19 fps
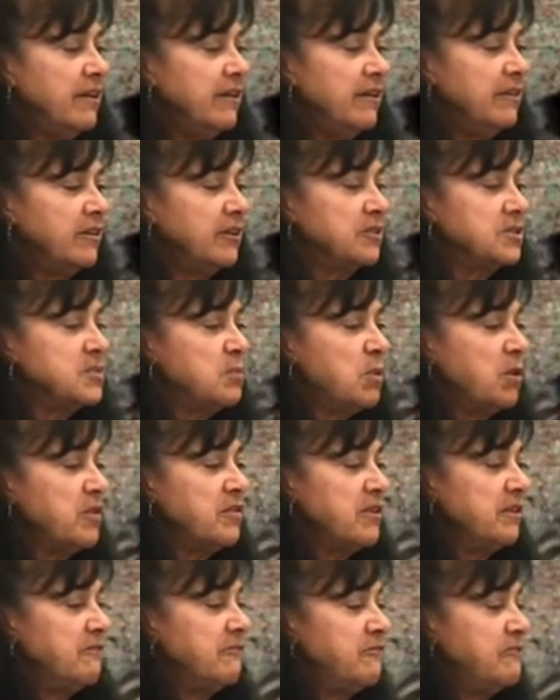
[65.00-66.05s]
There's more
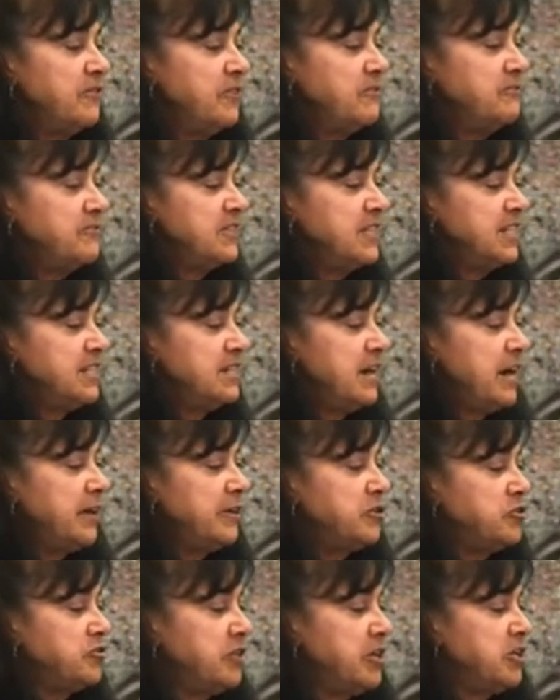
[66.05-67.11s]
than
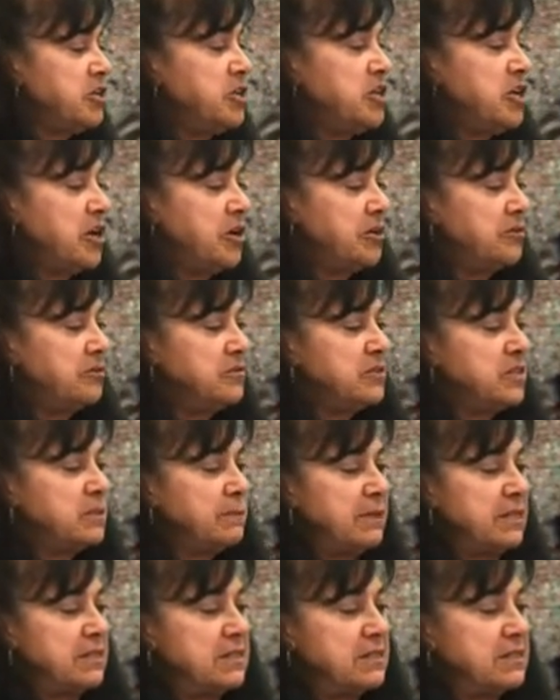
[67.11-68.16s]
1,500 known
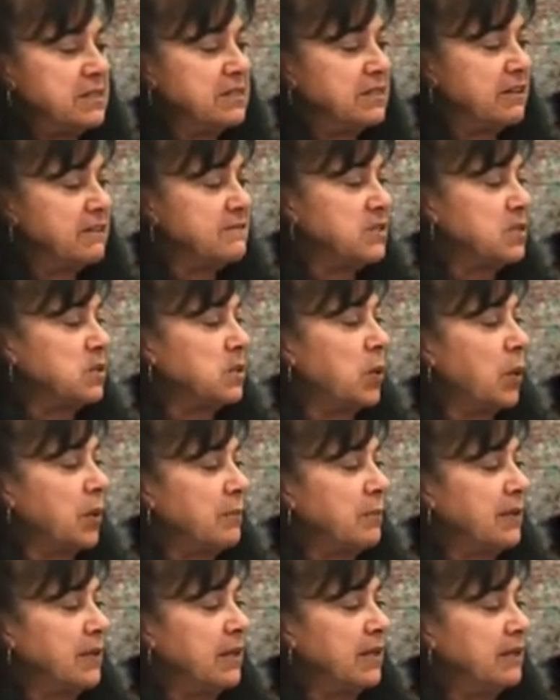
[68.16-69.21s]
species of
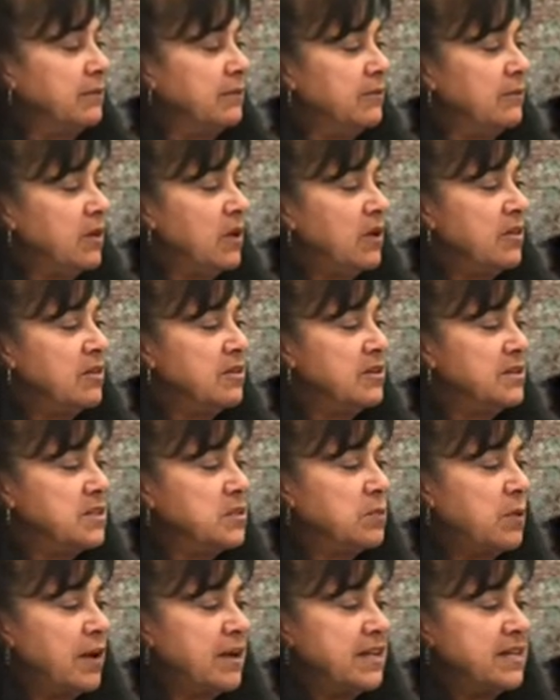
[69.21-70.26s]
scorpion. This
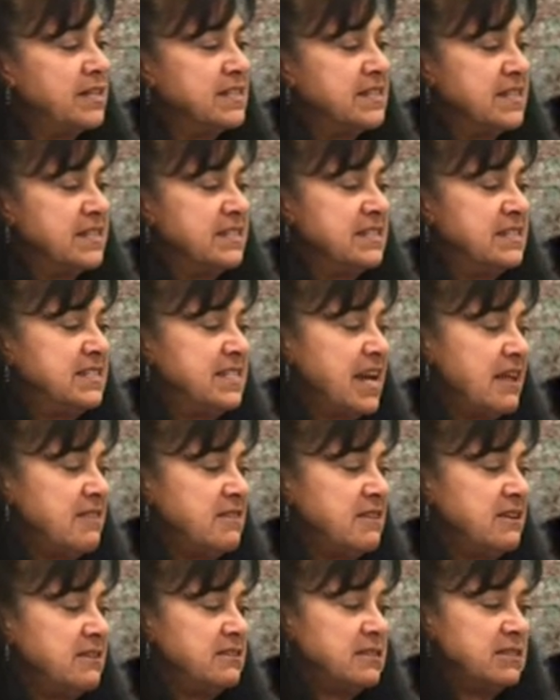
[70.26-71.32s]
one is the death
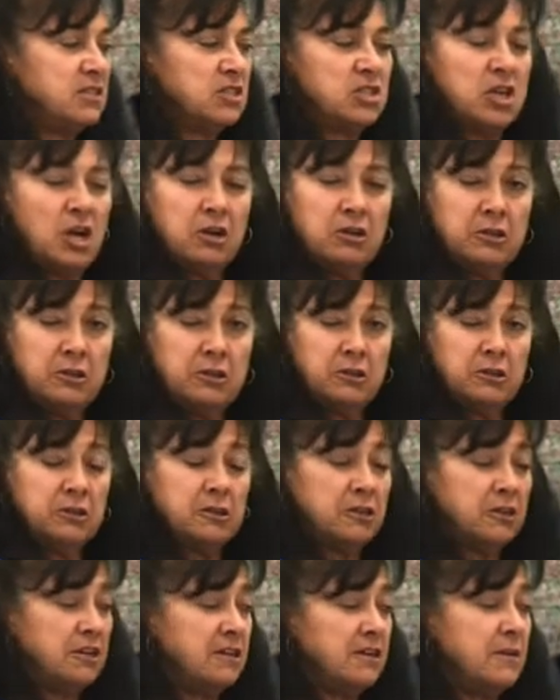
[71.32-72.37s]
stalker
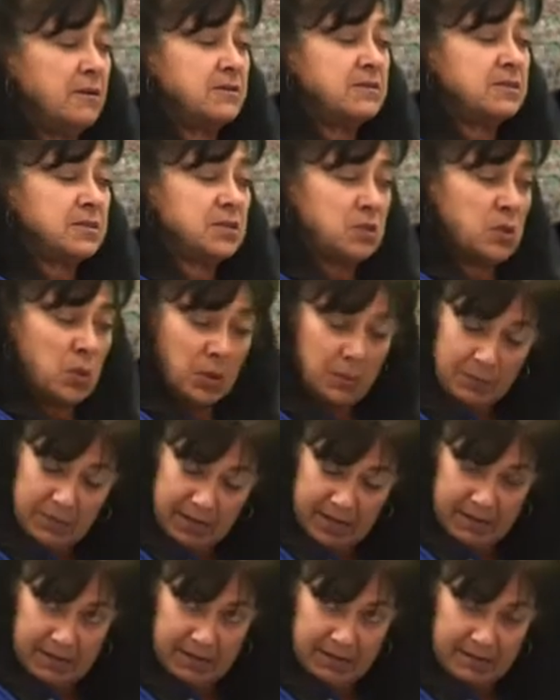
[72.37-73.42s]

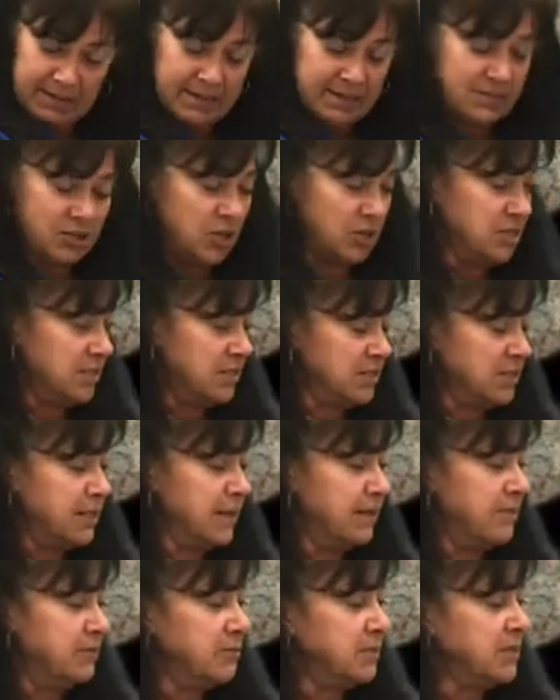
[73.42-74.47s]
scorpion. That's hard to say
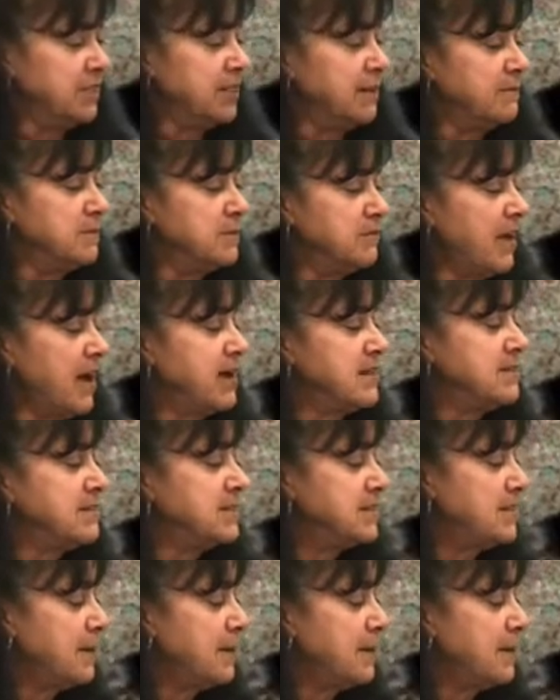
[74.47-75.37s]
3 times fast.